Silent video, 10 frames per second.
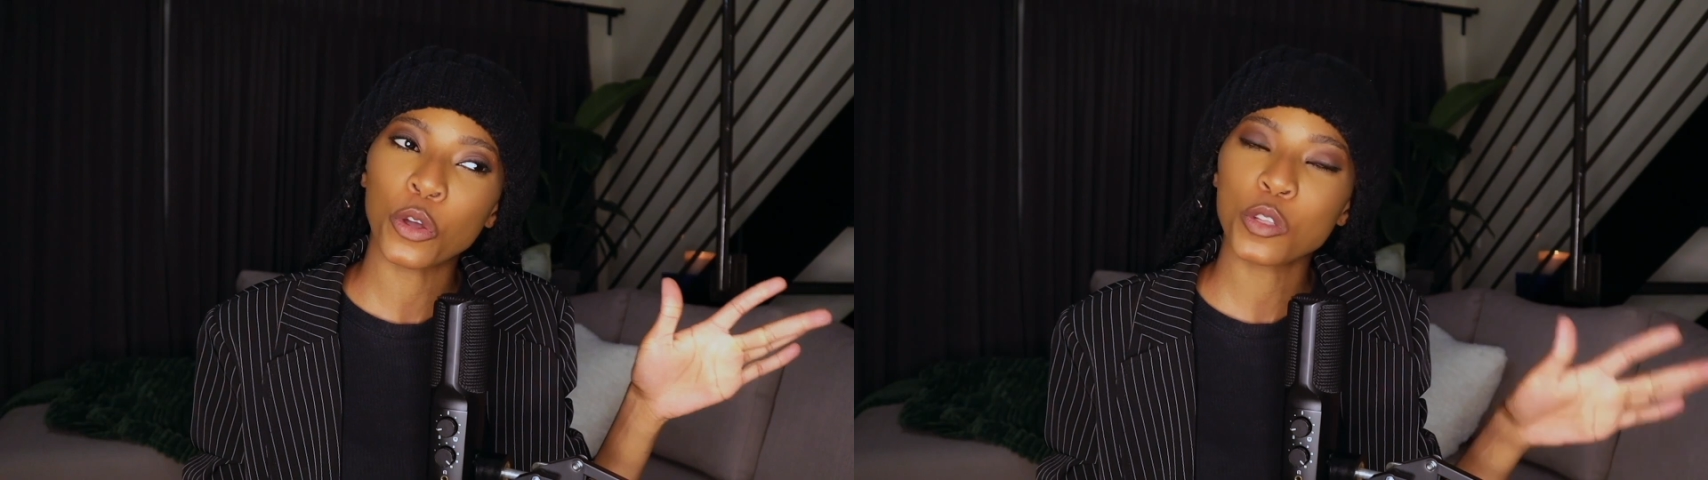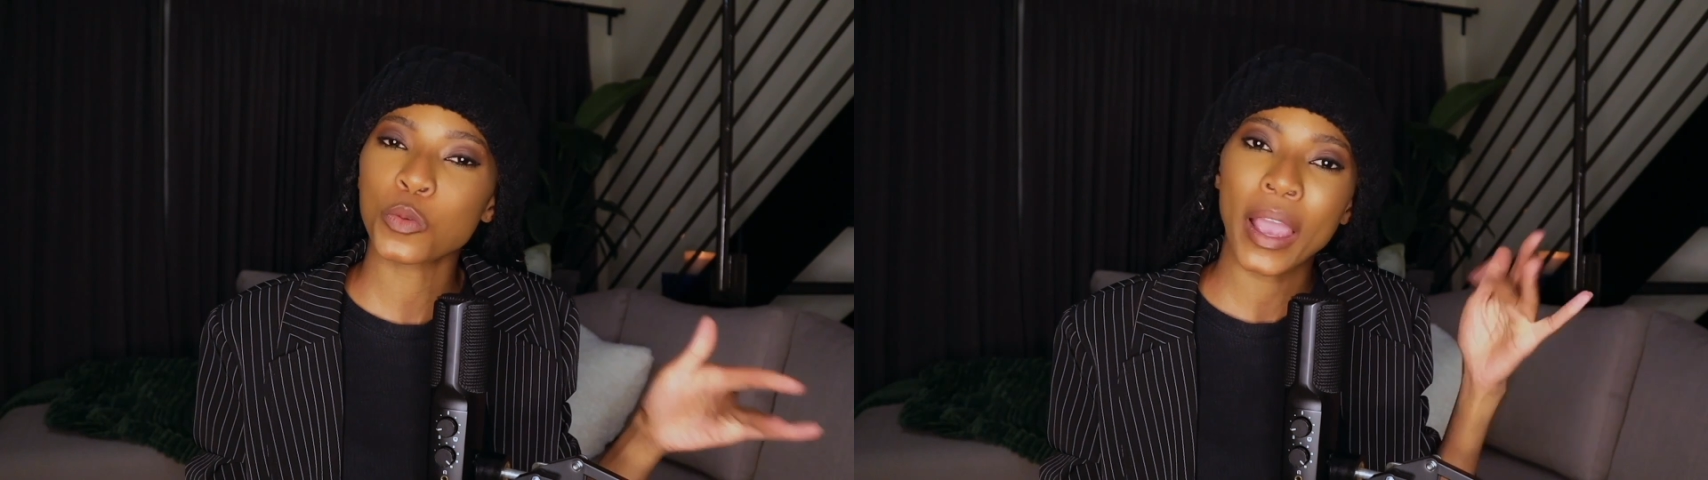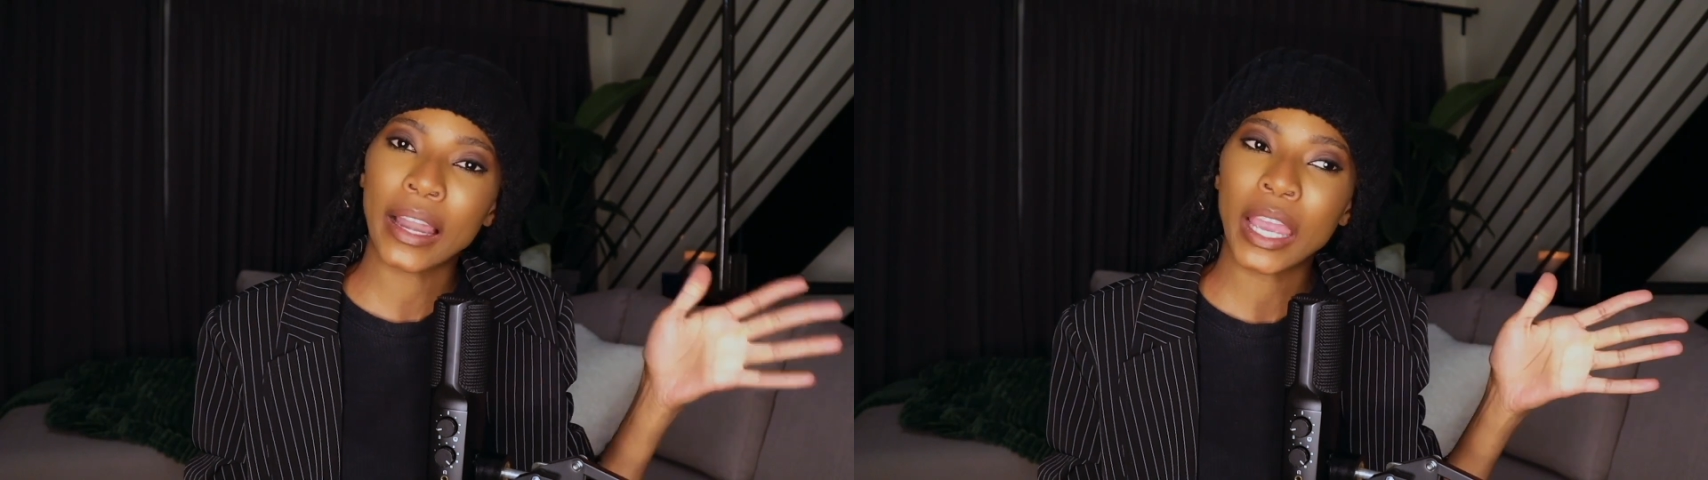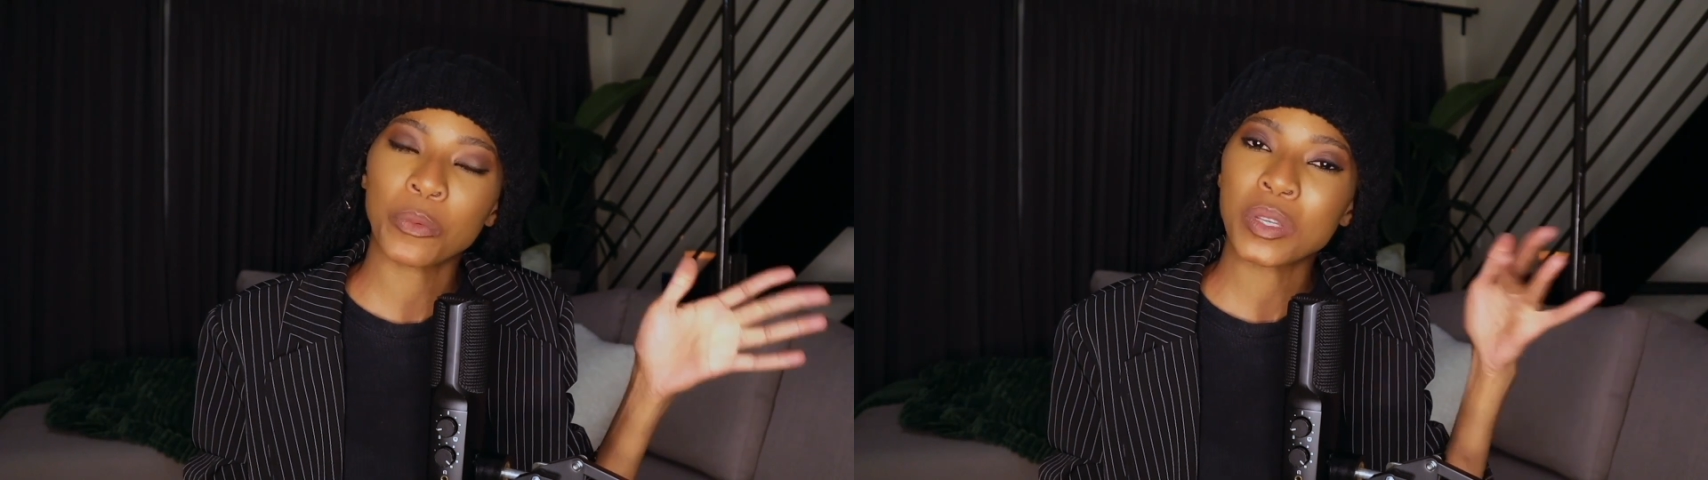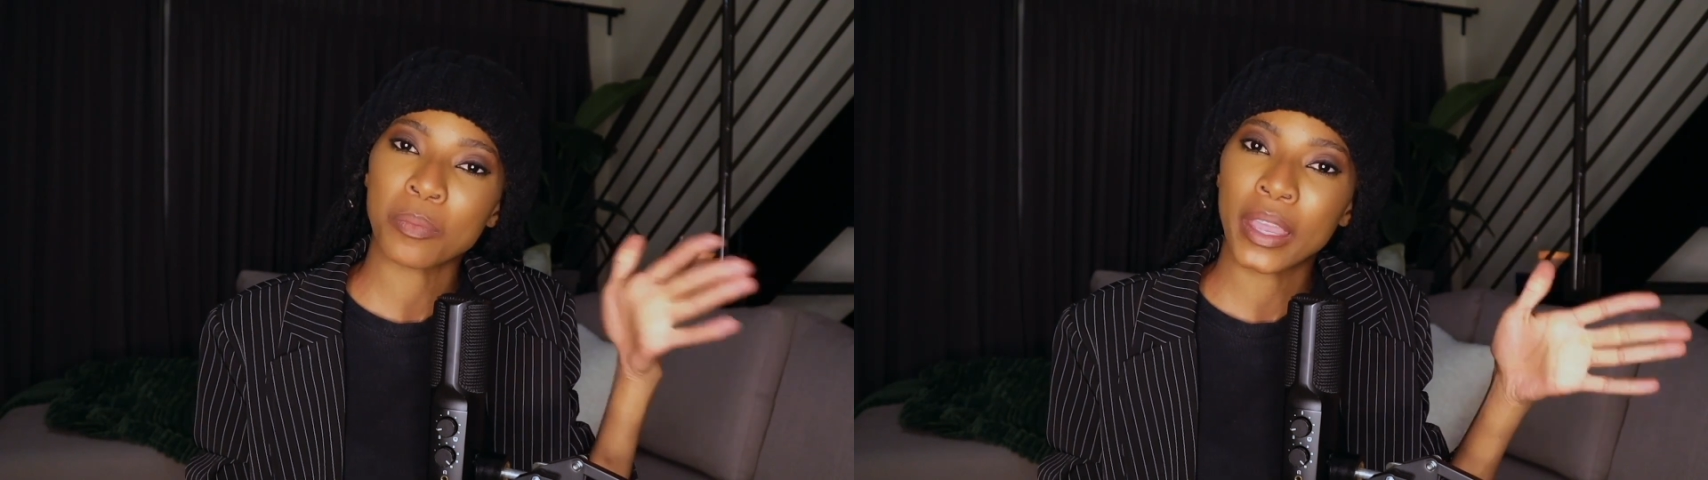
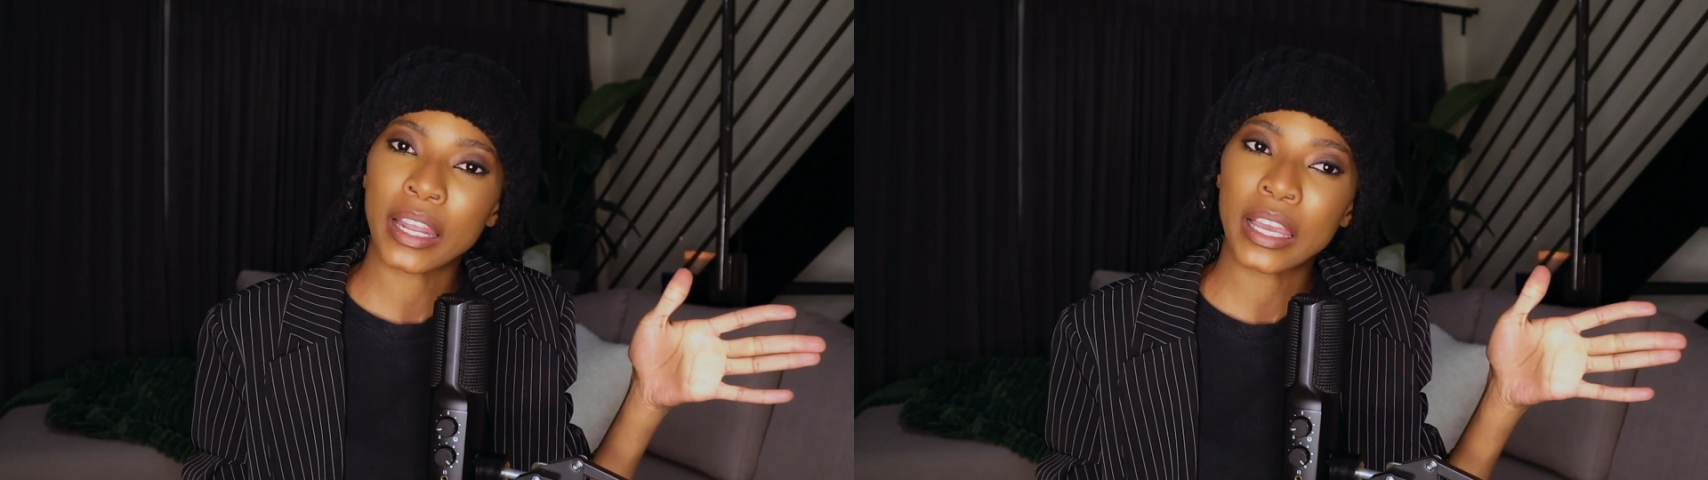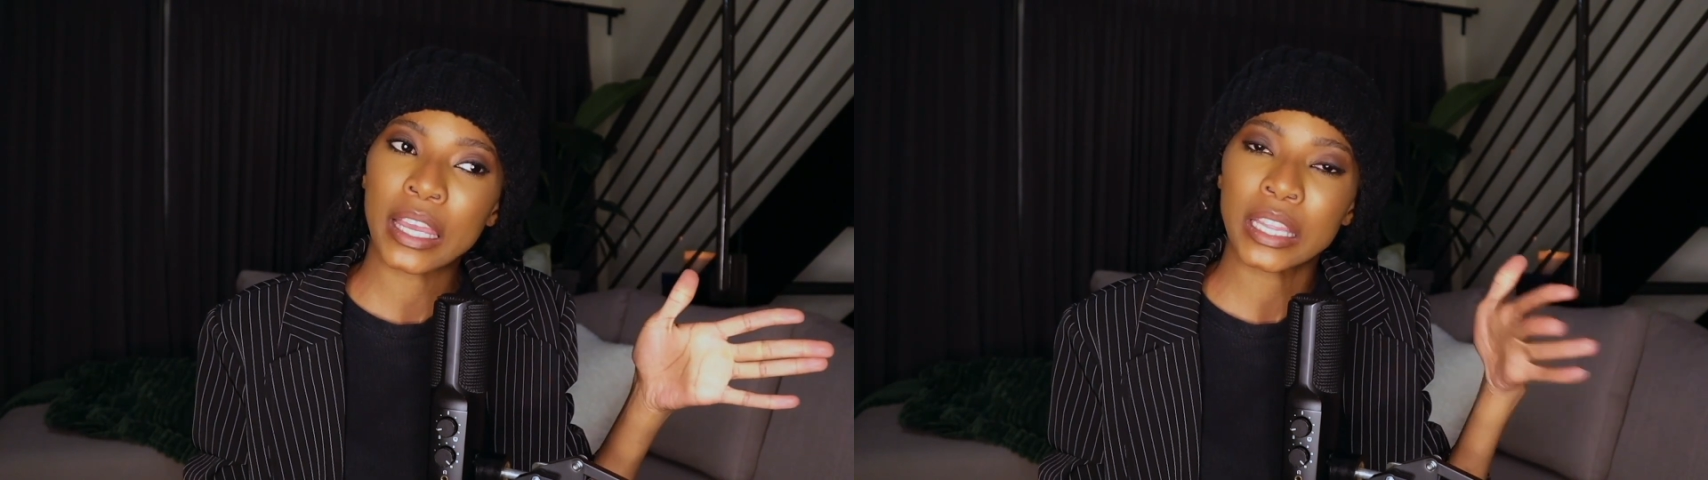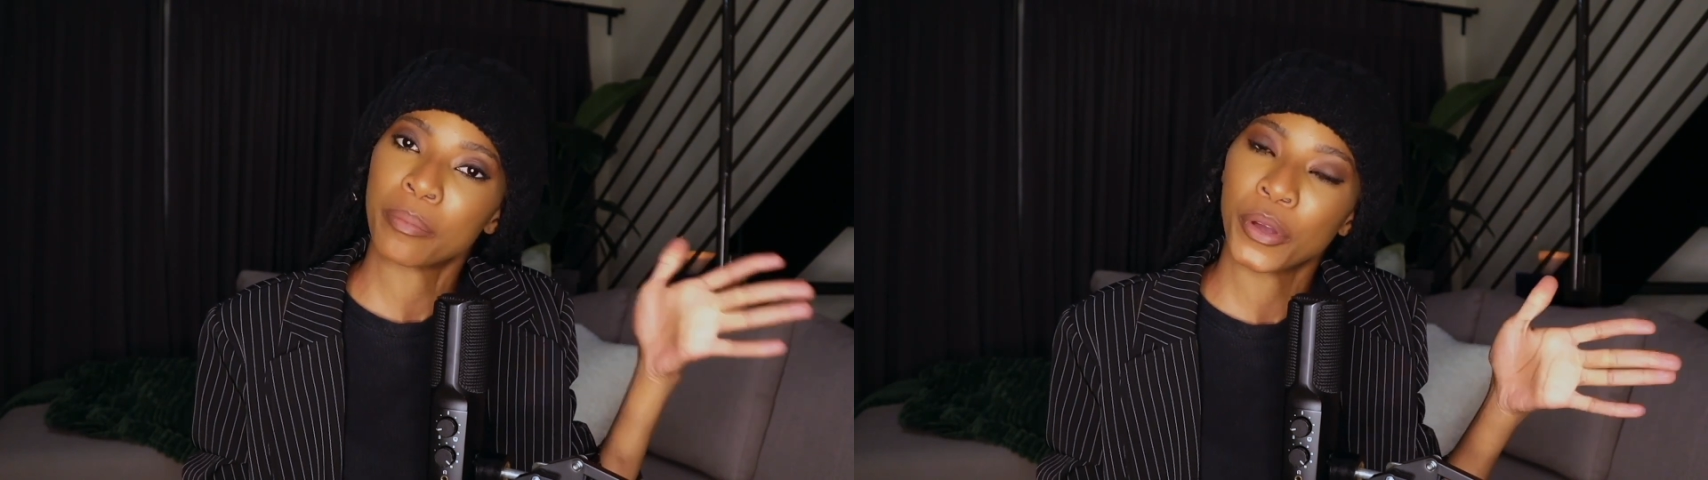Twilight was better in the